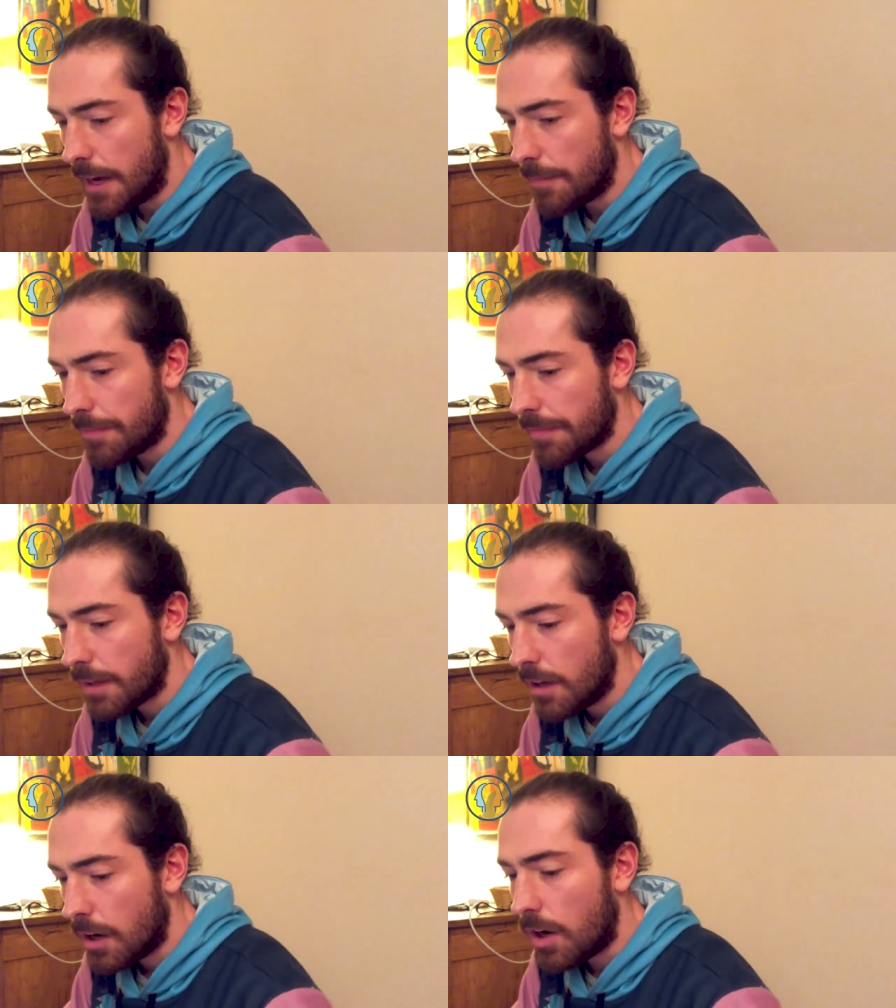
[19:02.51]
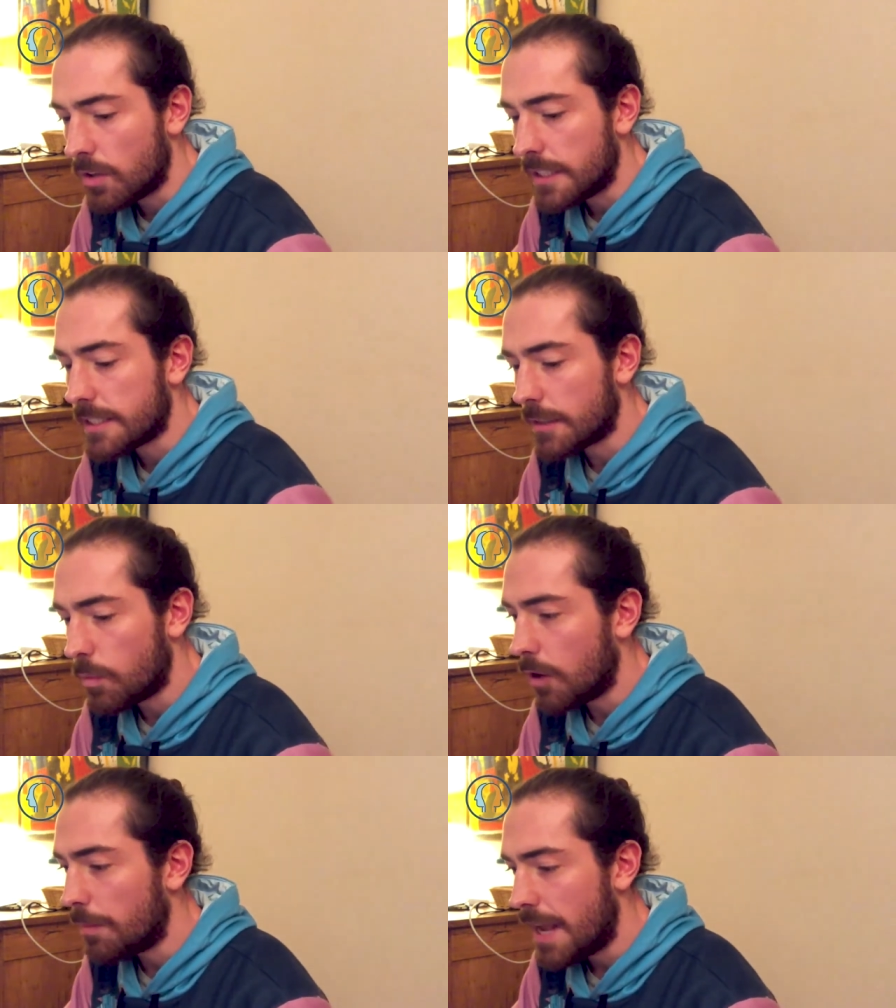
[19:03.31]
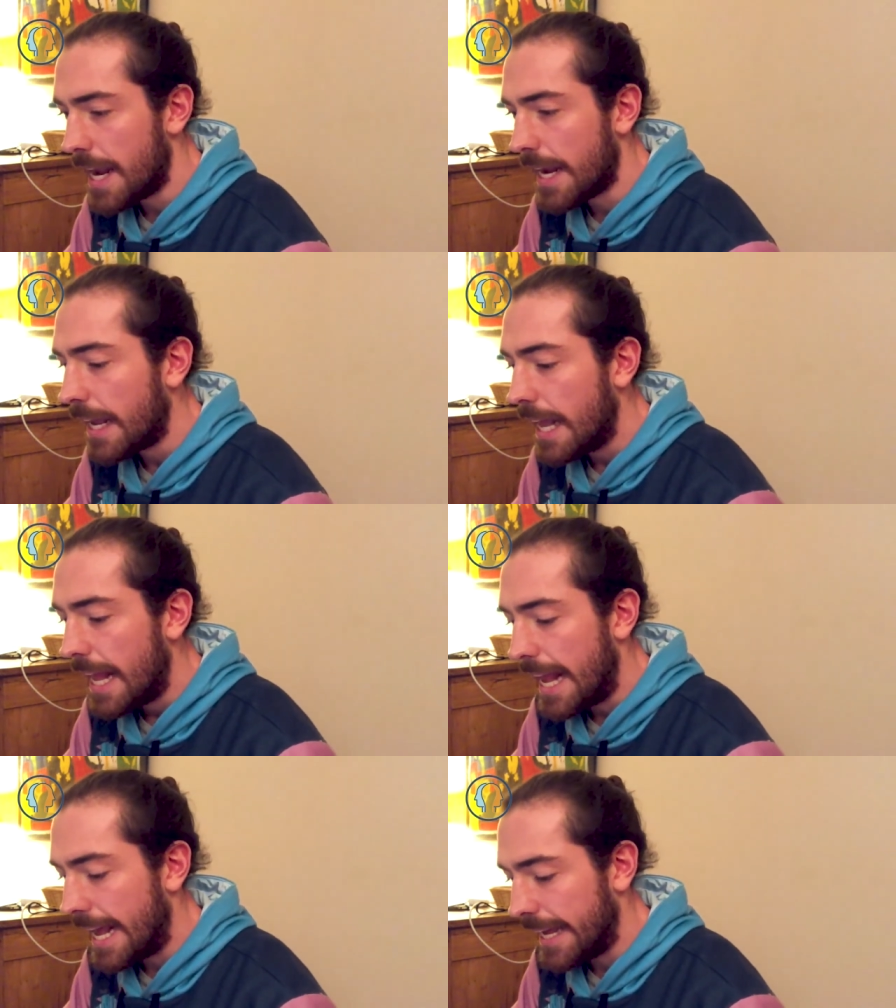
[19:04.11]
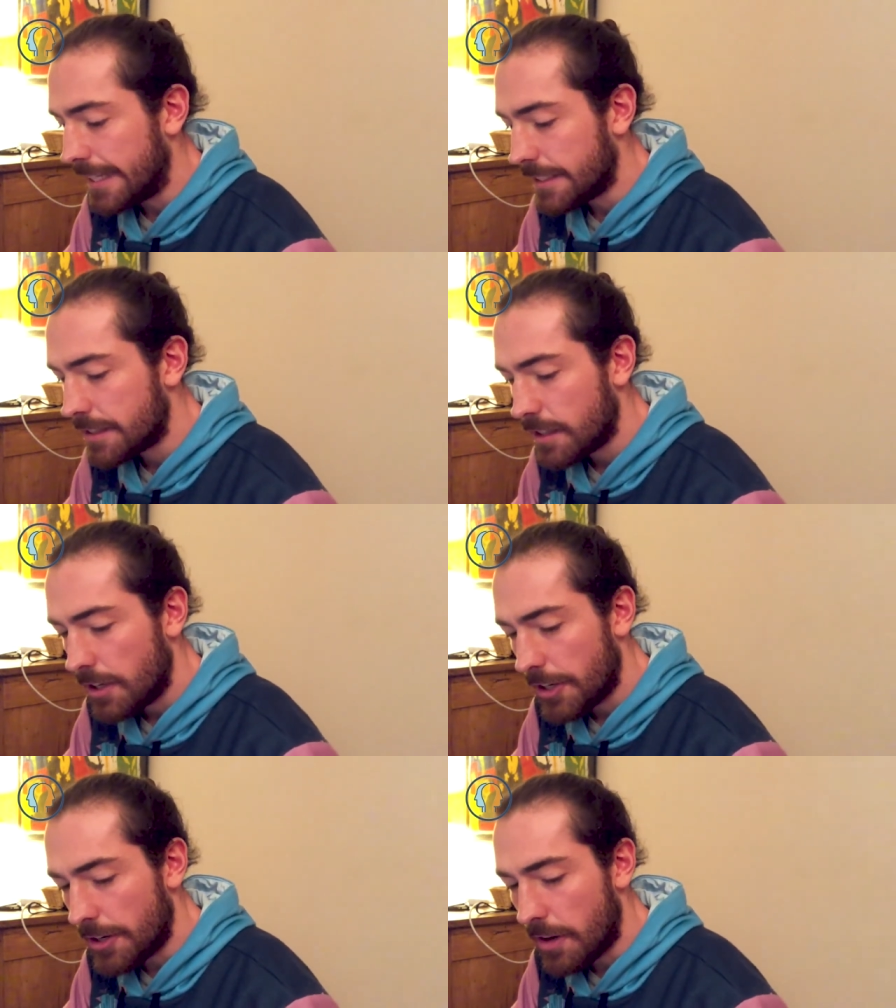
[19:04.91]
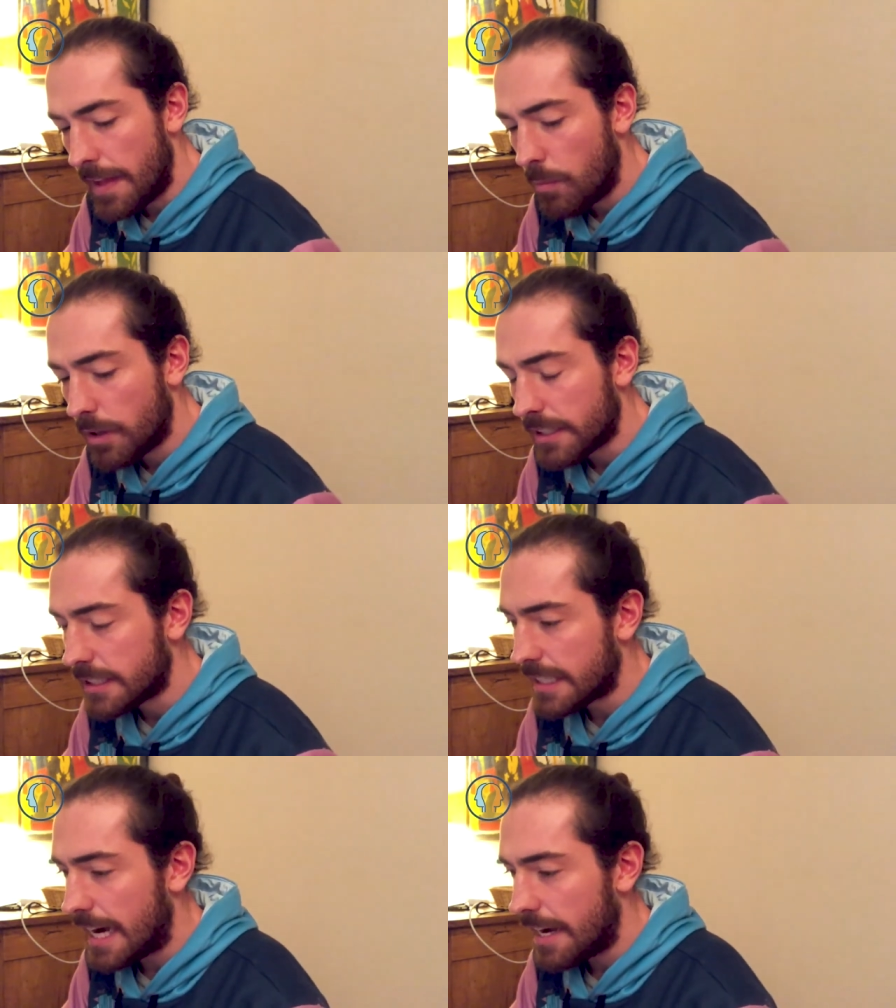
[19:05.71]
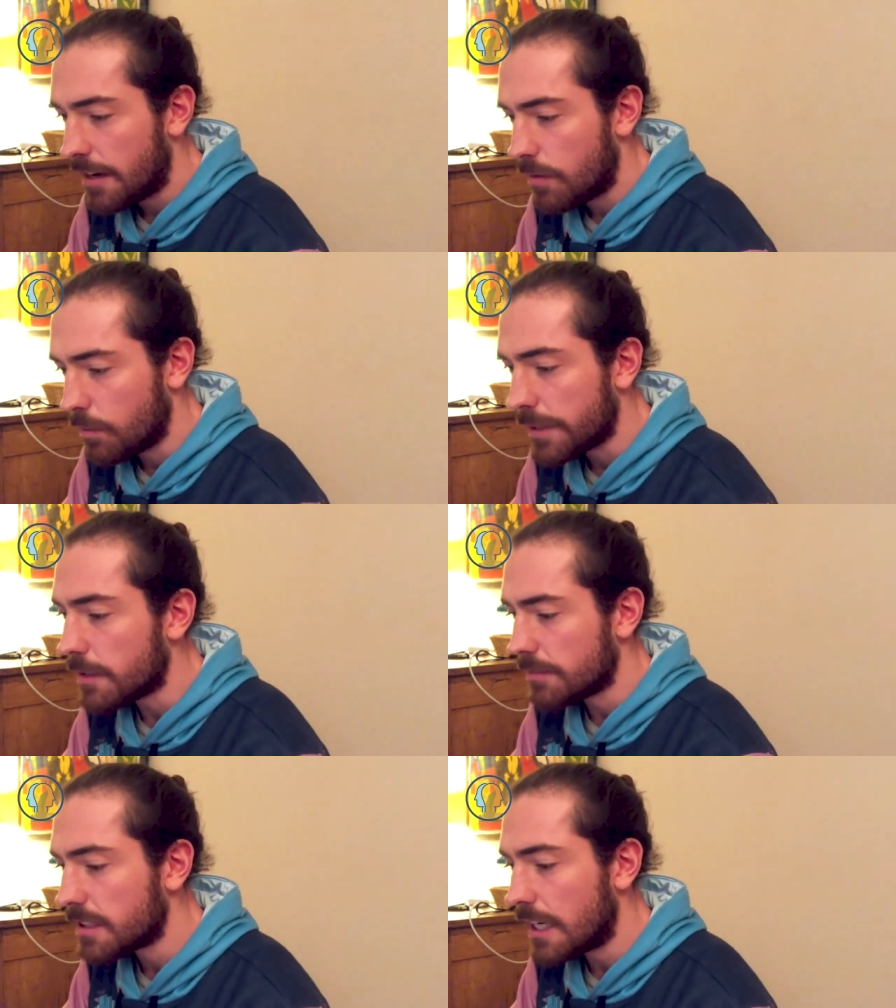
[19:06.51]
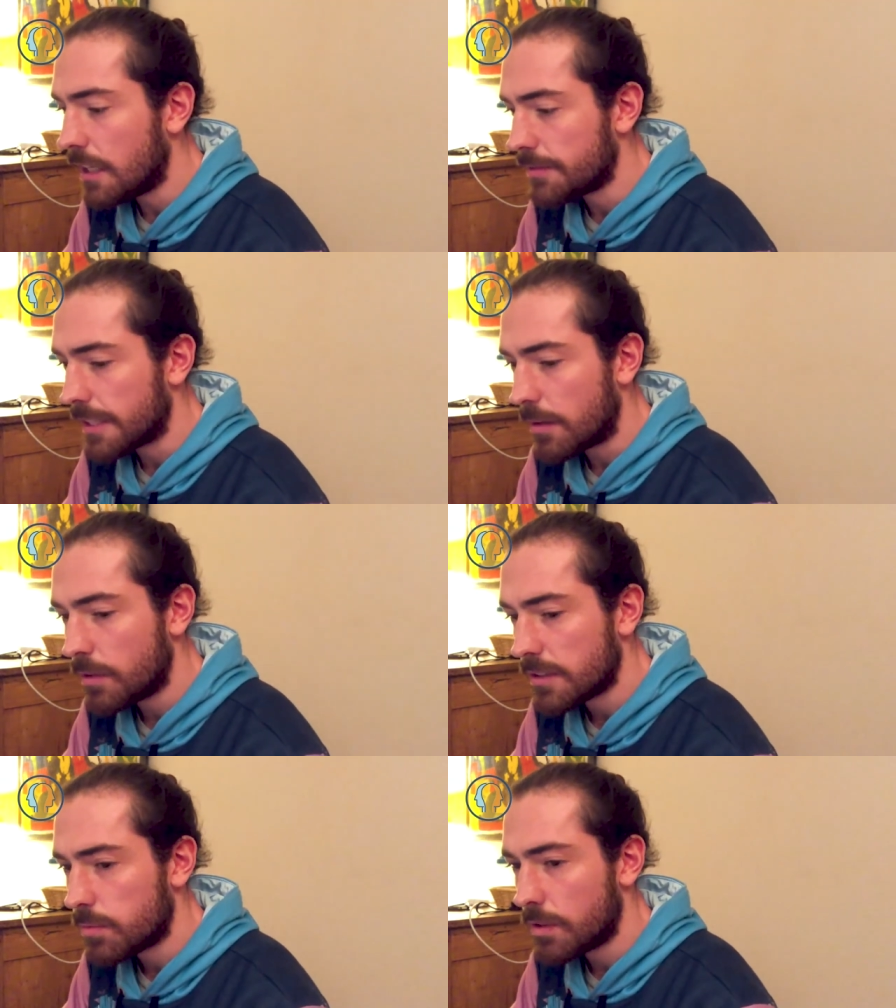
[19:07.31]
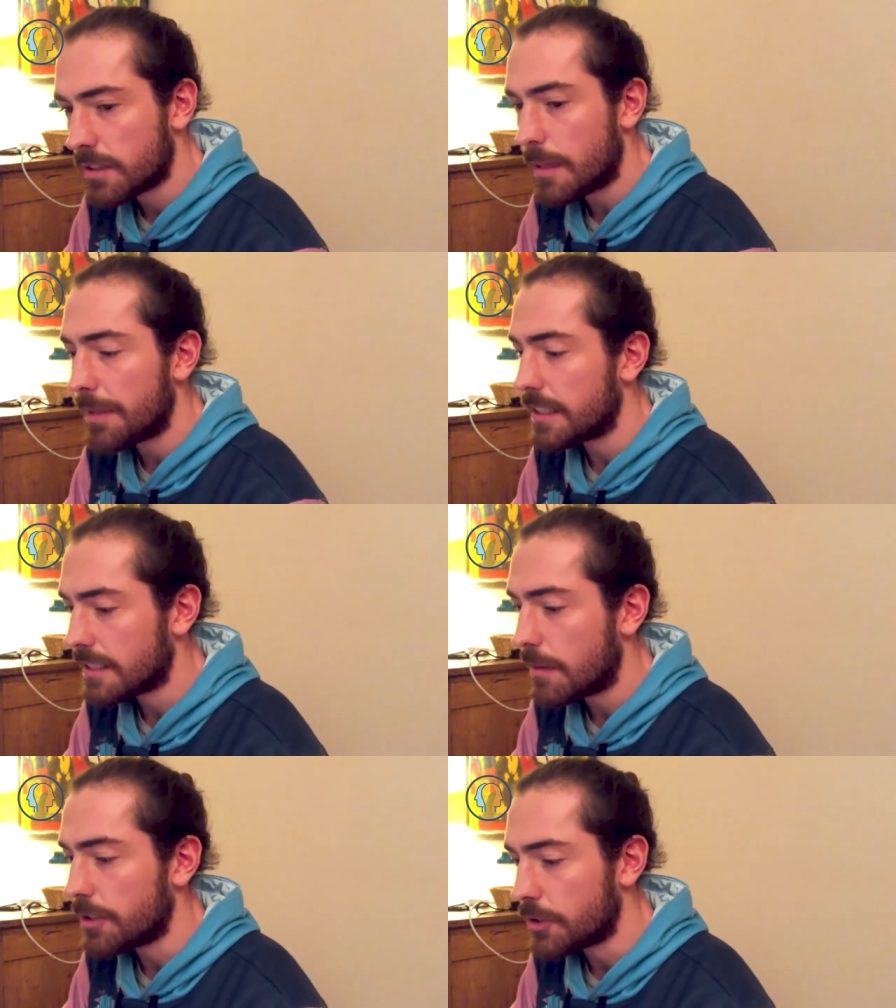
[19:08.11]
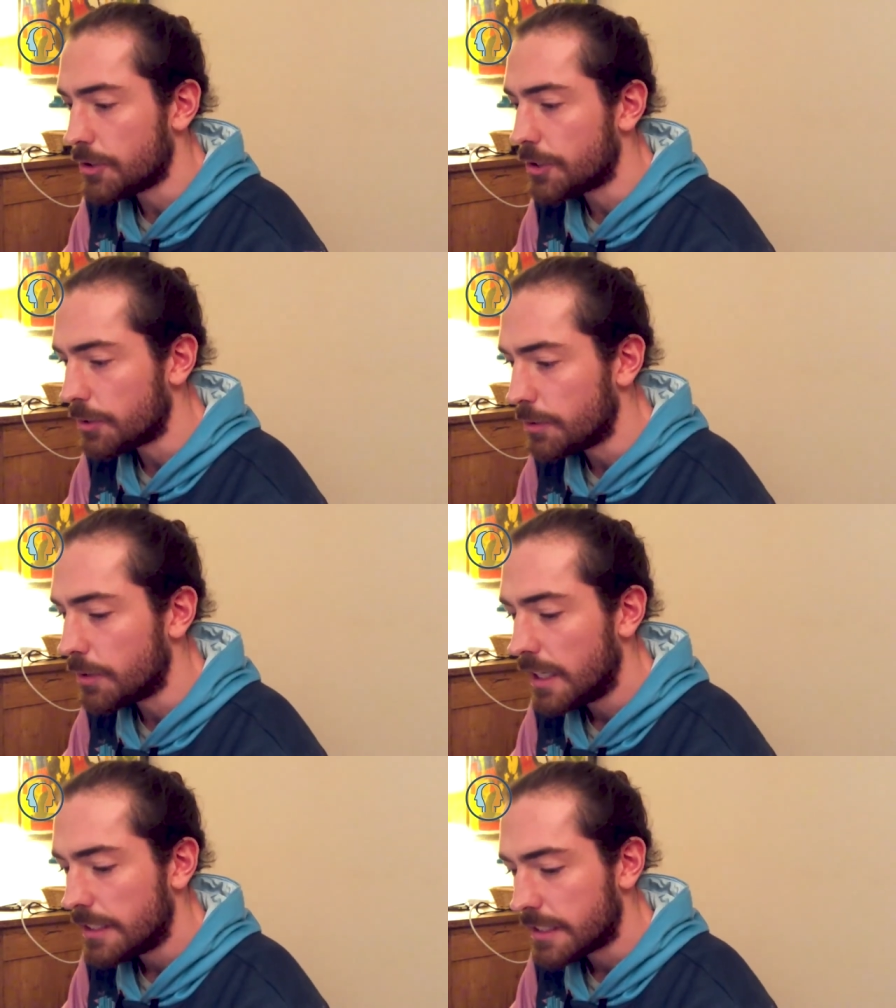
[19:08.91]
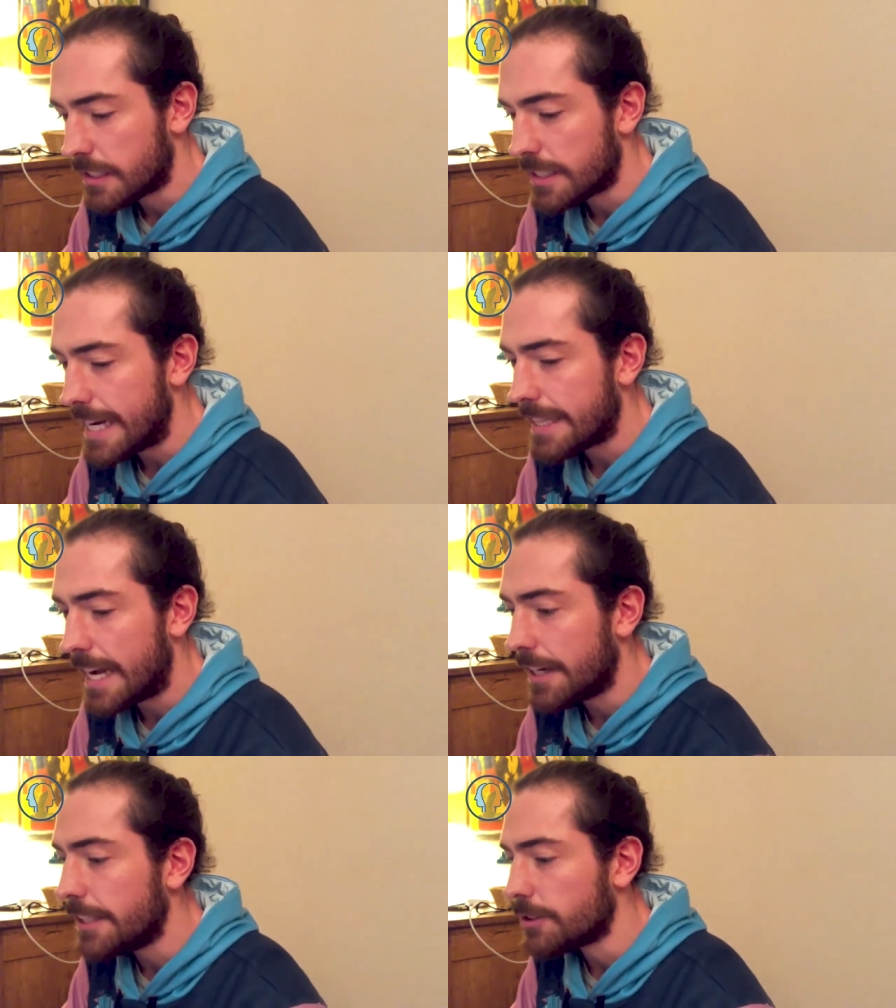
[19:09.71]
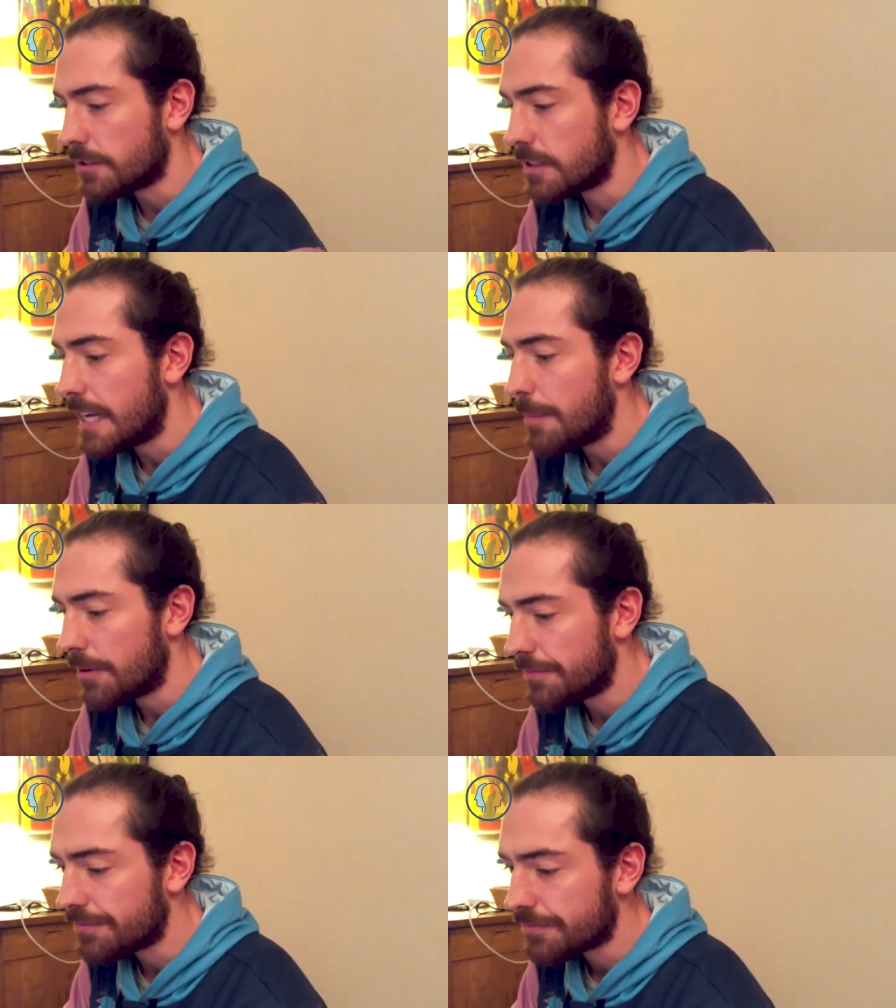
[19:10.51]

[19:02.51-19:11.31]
um, holistic well being and you know they want to start with themselves like what's what's something that someone could do just to take that initial step